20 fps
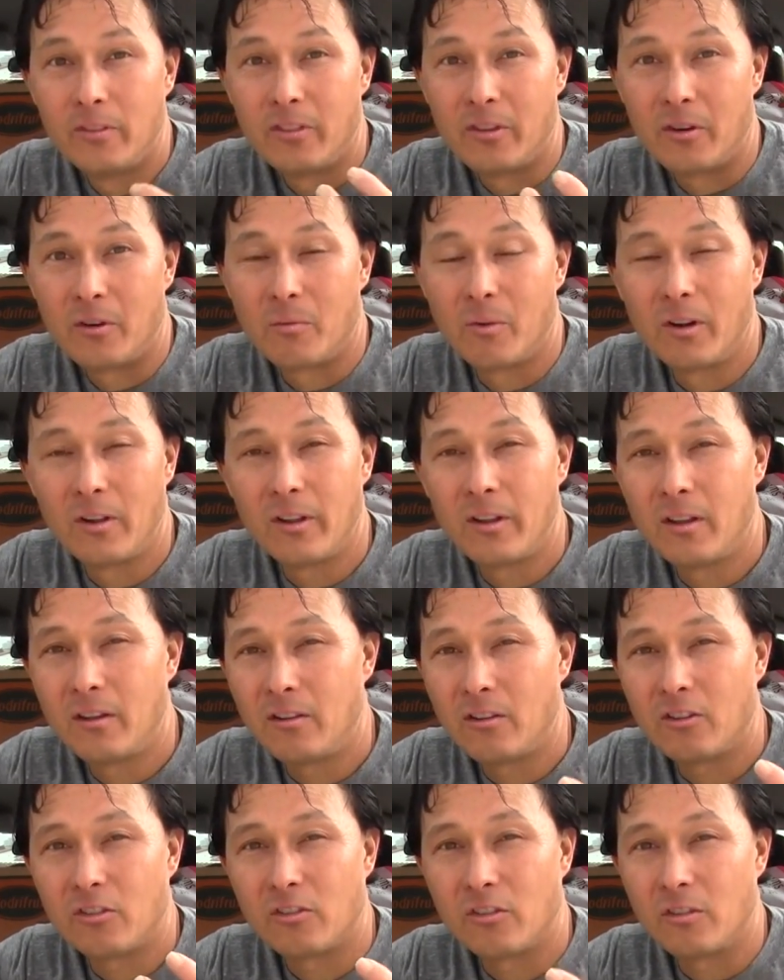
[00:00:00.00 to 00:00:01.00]
They're really
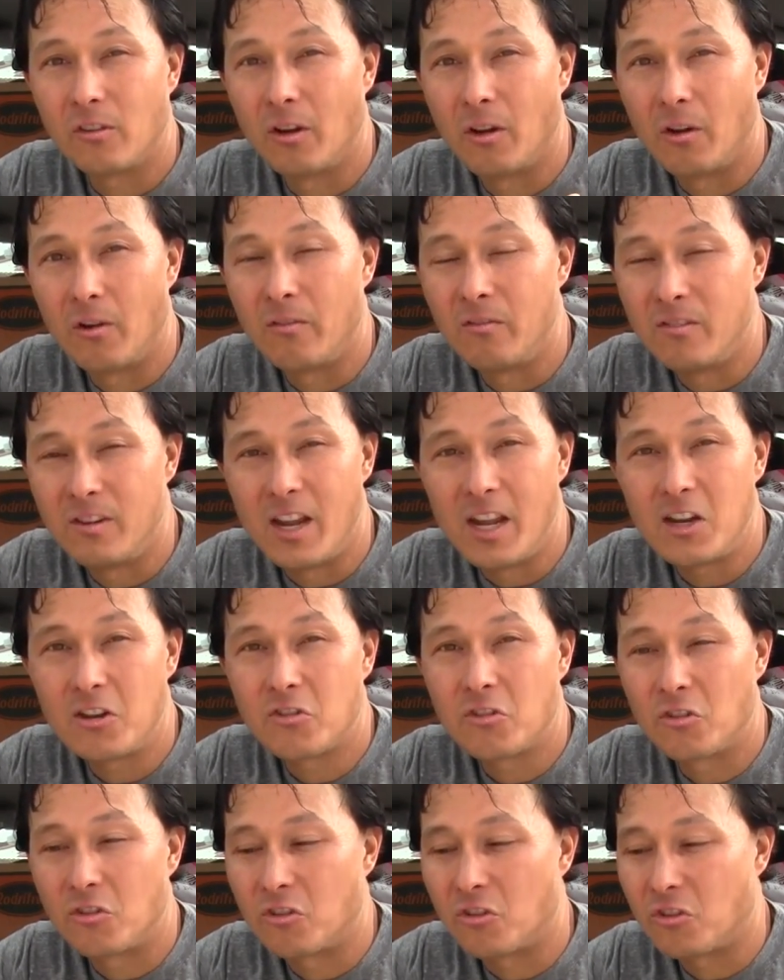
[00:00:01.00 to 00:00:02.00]
just uh,
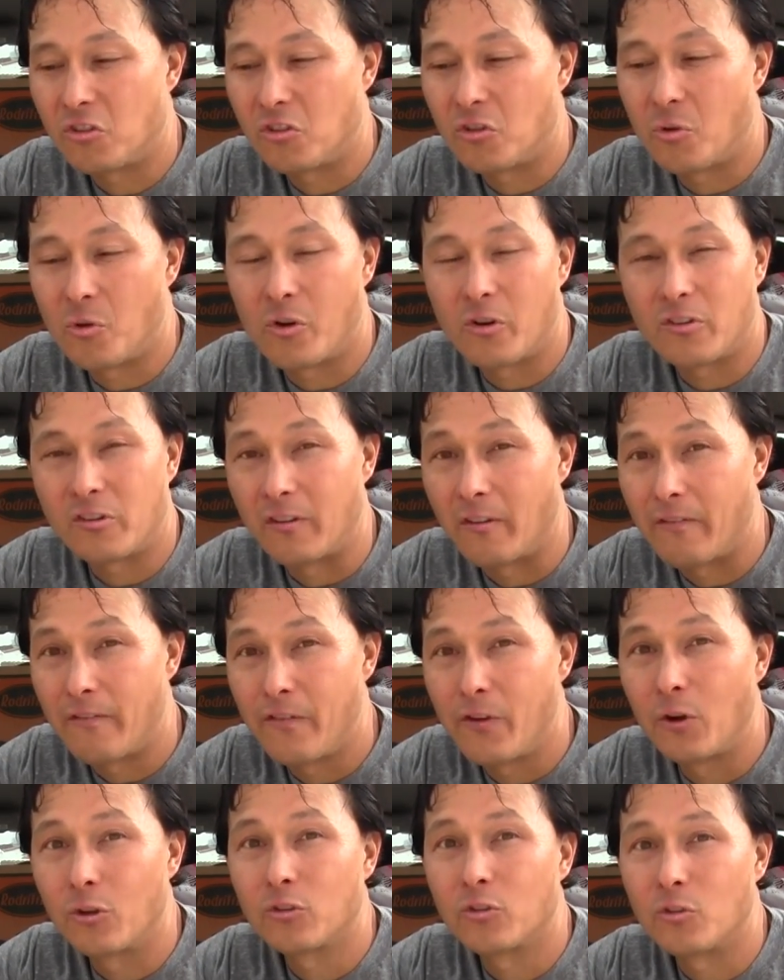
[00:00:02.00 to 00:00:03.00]
nature's source of
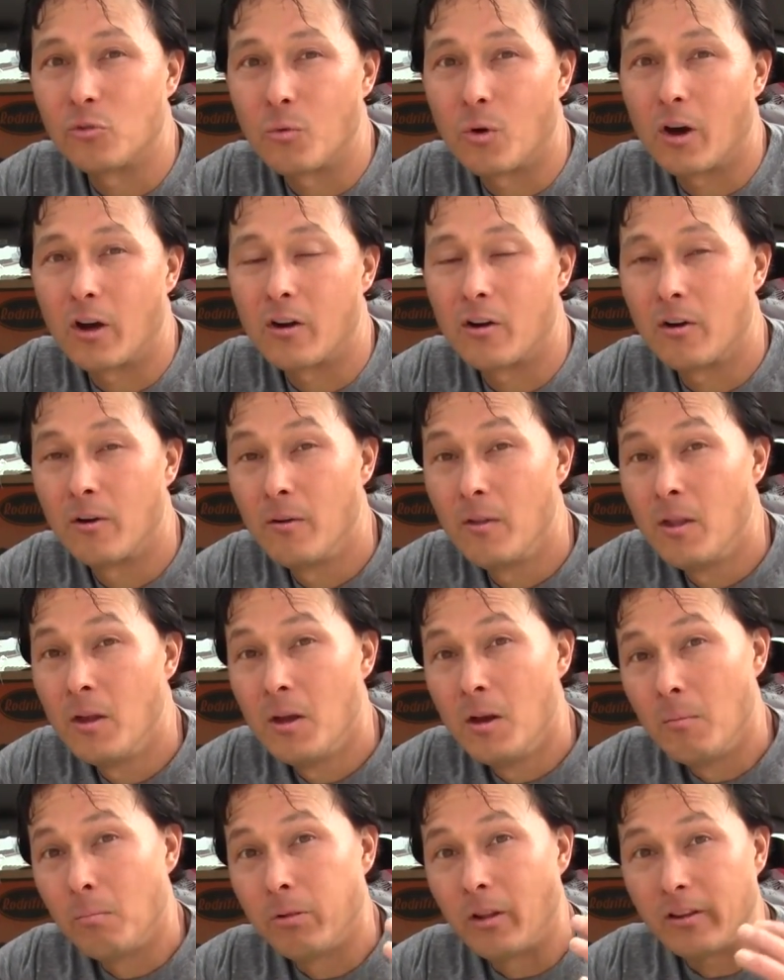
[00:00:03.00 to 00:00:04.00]
filtered water,
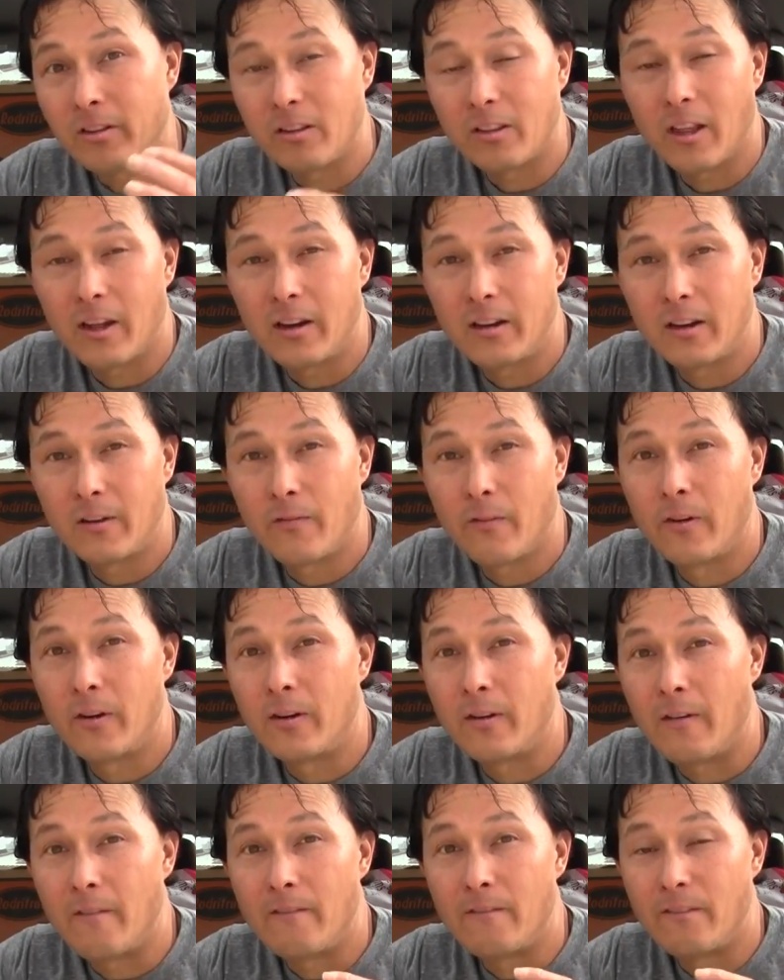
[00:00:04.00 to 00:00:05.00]
plus a lot of
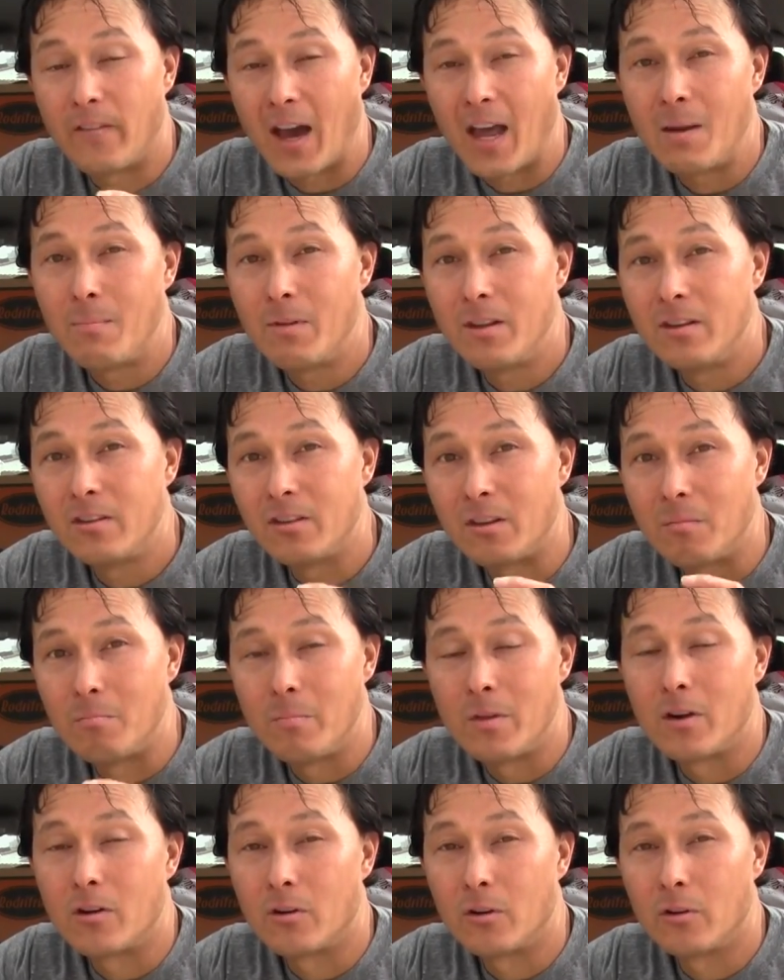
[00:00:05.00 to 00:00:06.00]
different vitamins
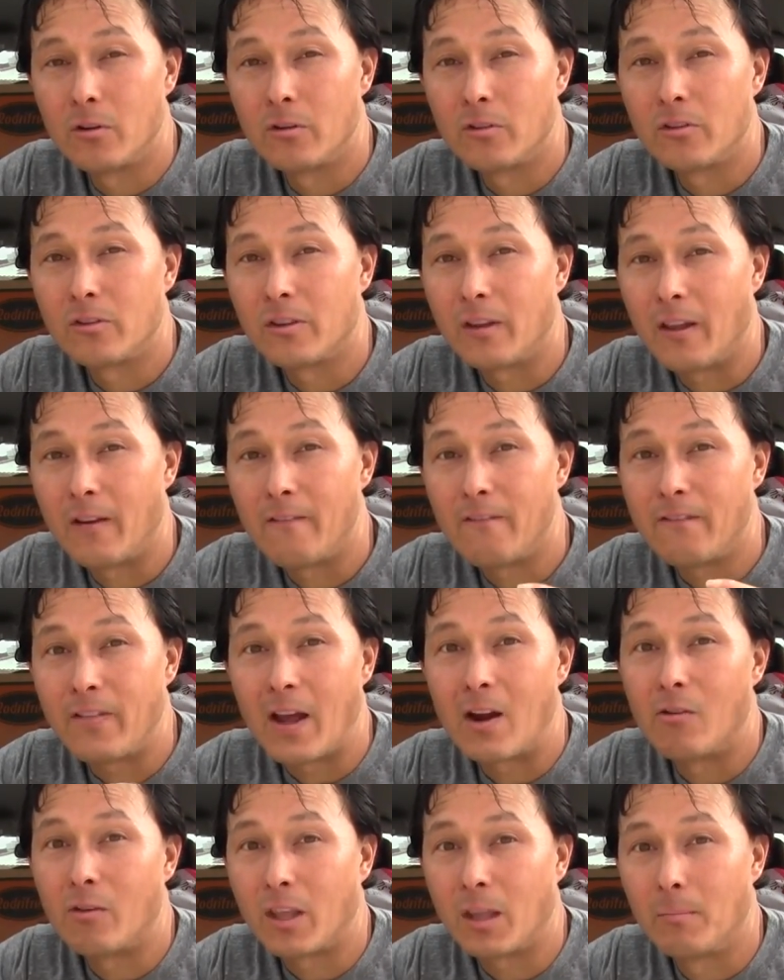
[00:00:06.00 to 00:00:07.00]
and minerals and
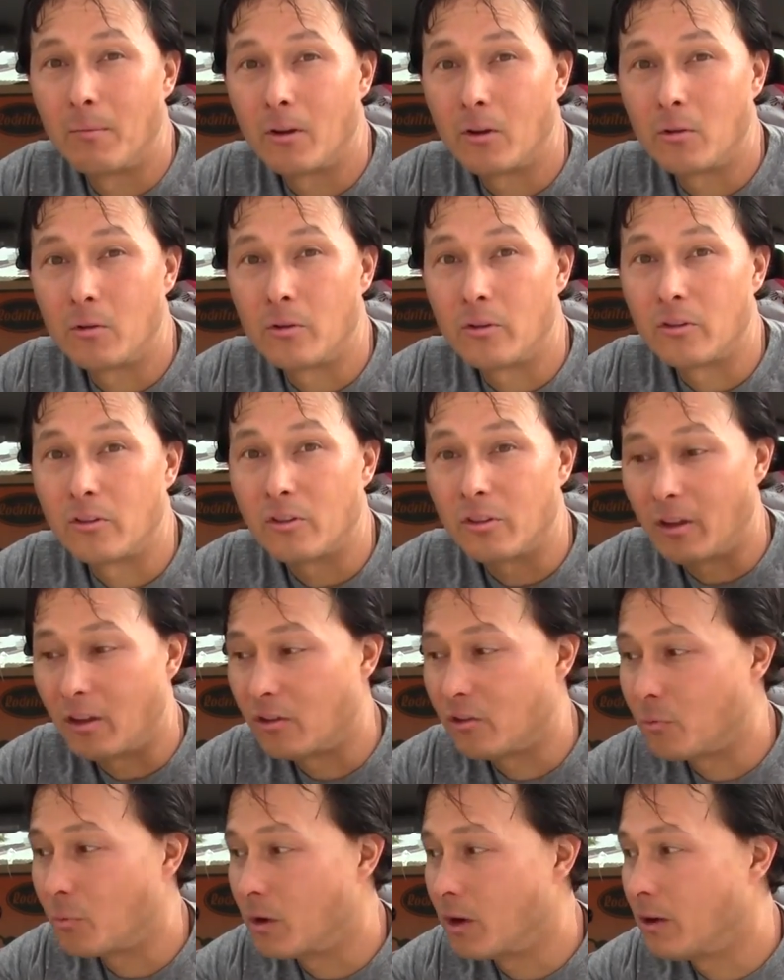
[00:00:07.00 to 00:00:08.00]
phytochemicals
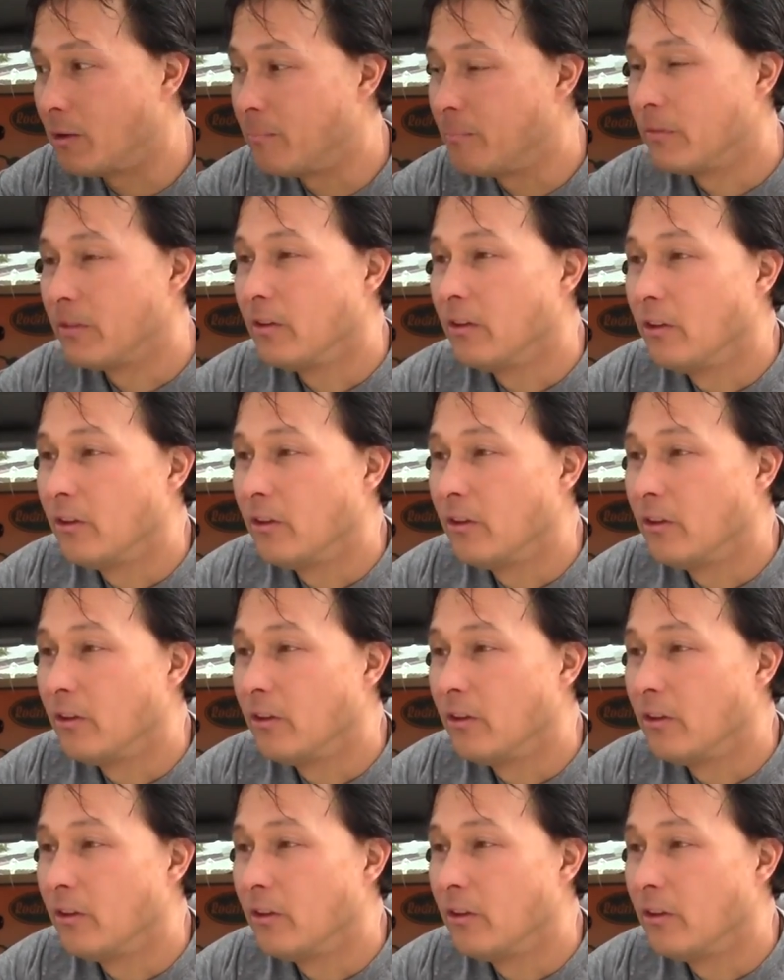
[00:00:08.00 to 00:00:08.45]
as well.